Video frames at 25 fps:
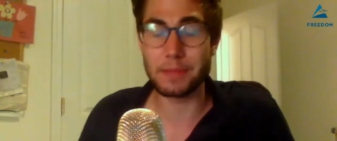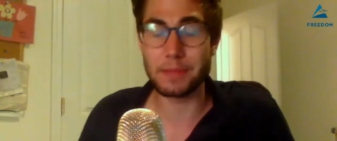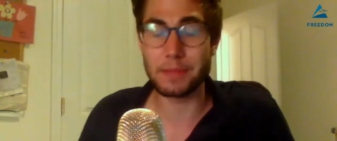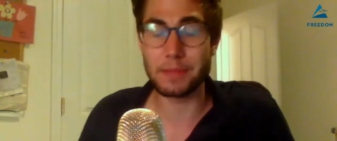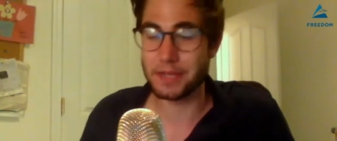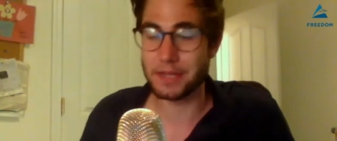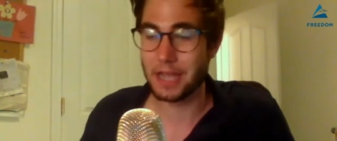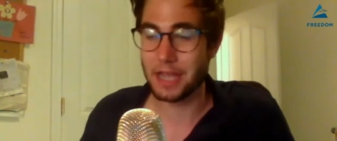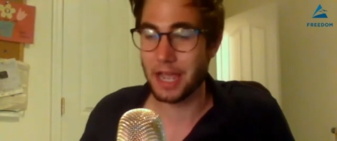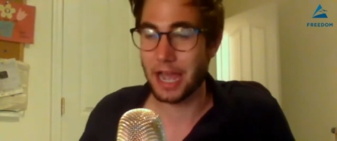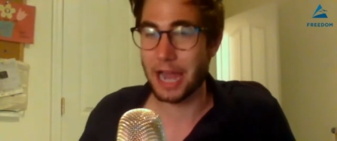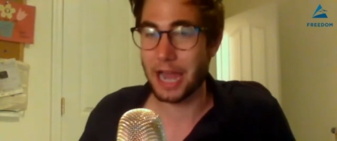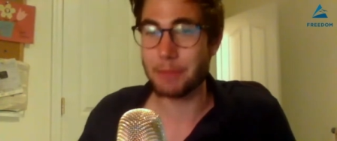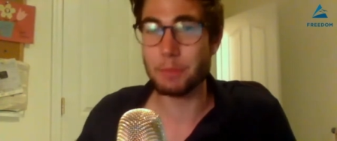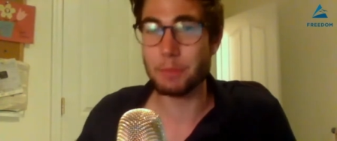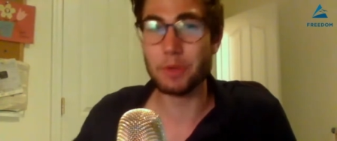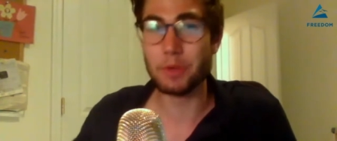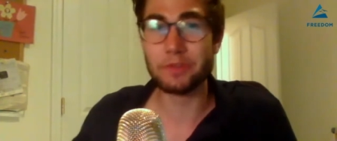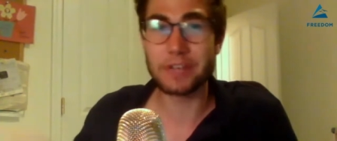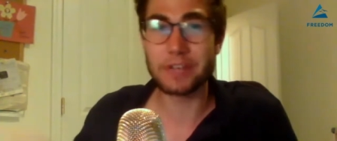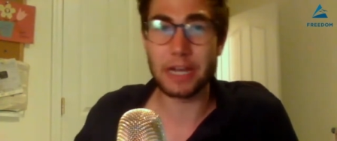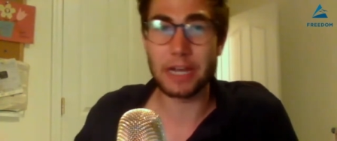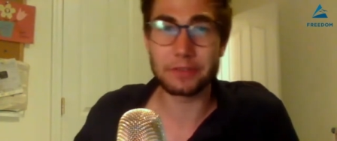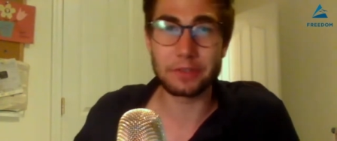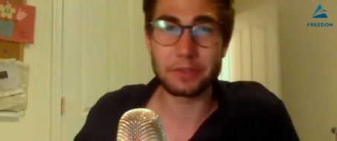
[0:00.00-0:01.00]
and I
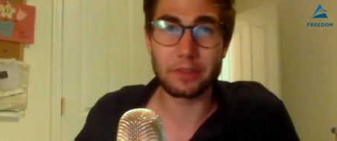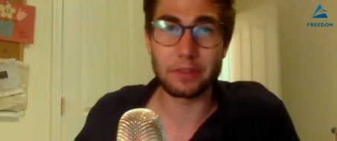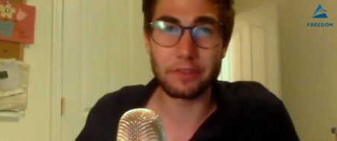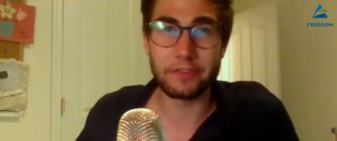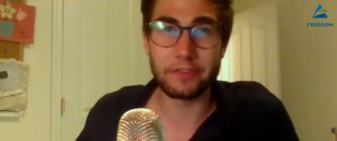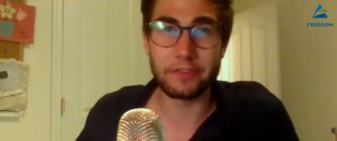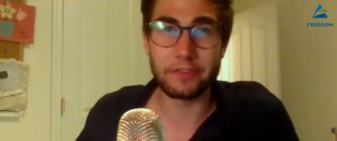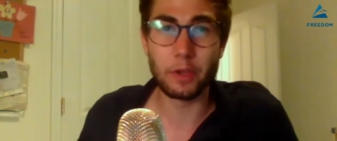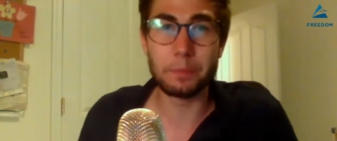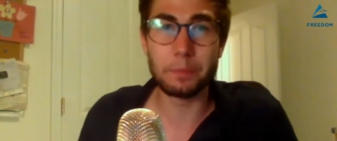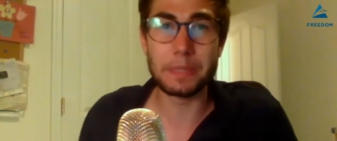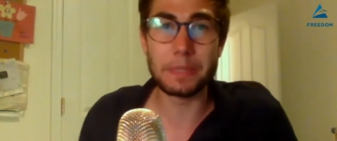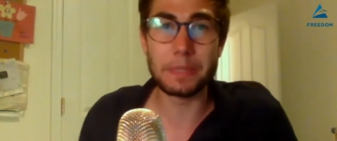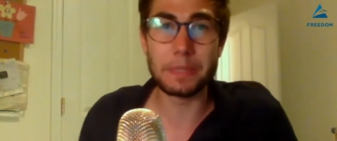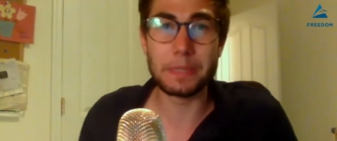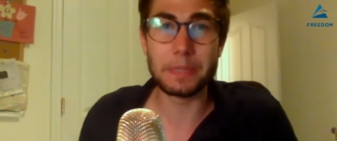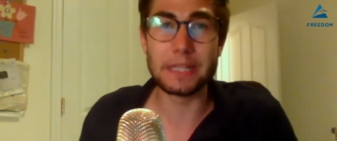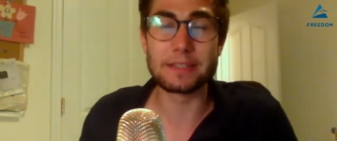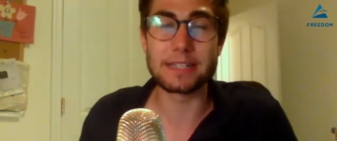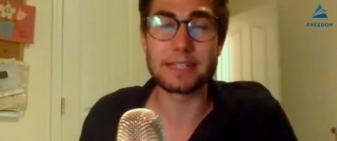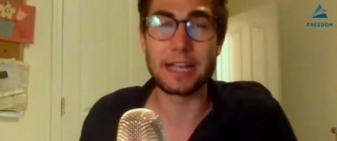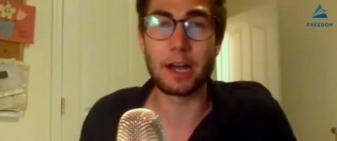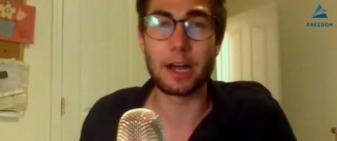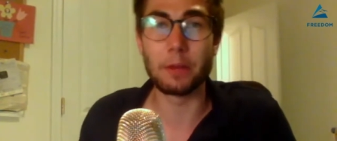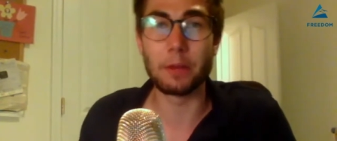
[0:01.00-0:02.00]
moved out to the
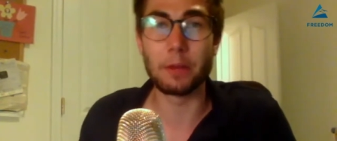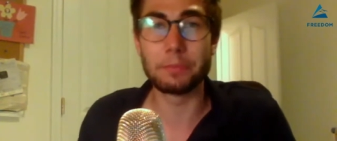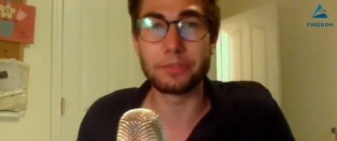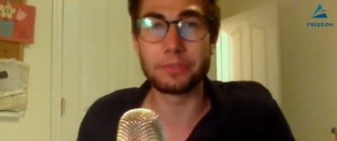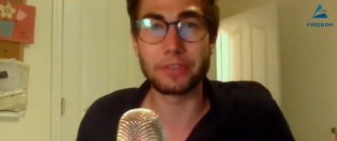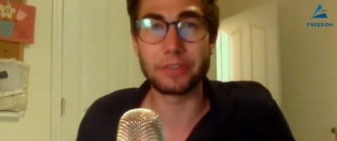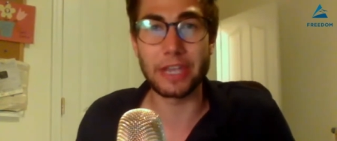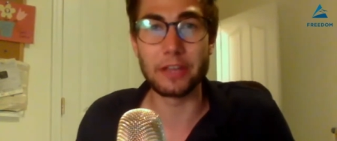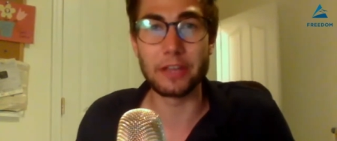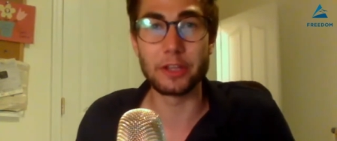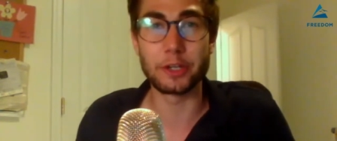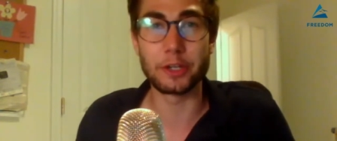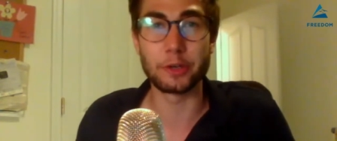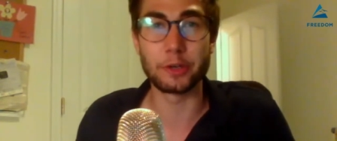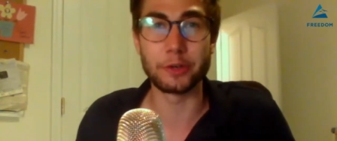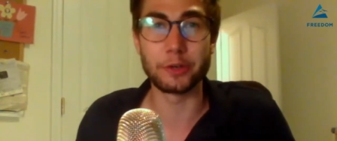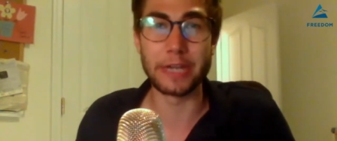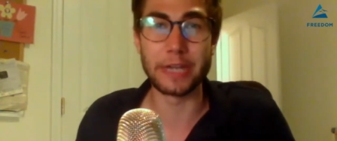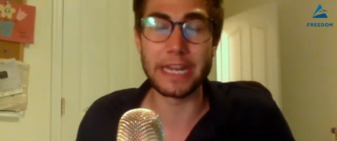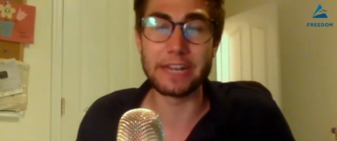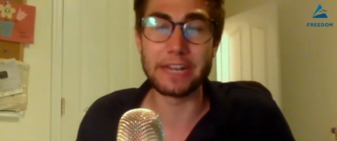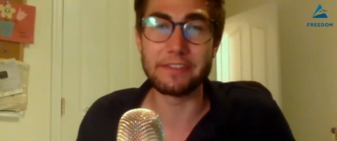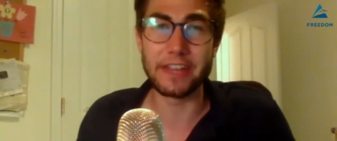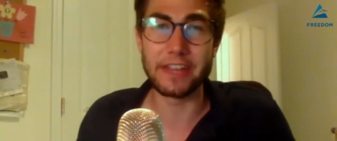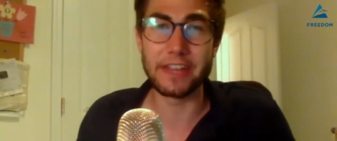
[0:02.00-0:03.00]
Philippines to help scale a
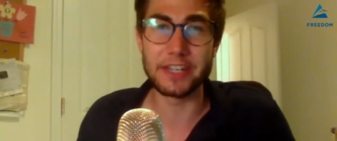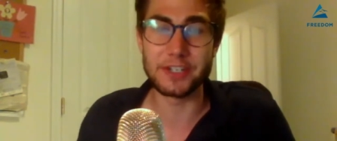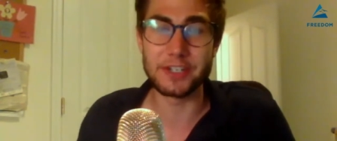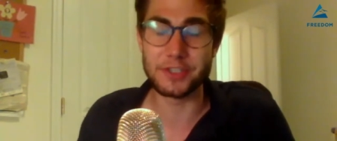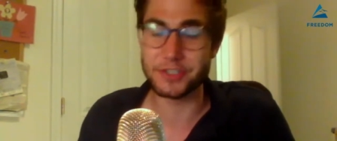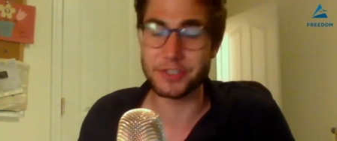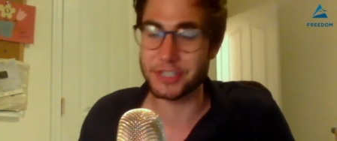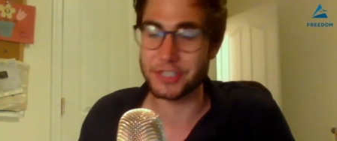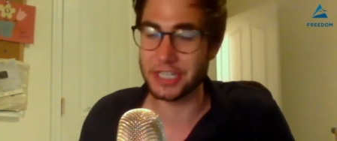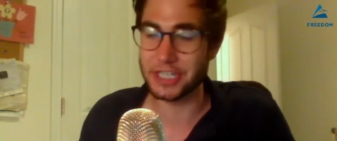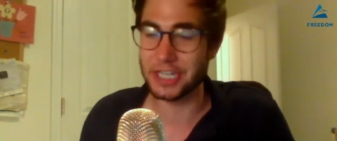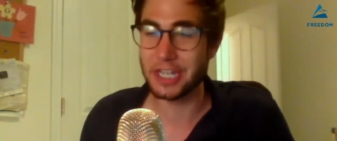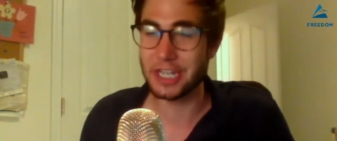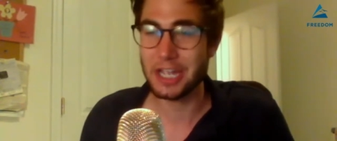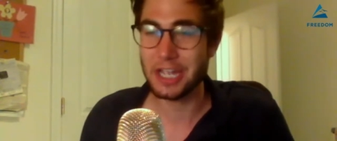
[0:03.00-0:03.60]
creative agency.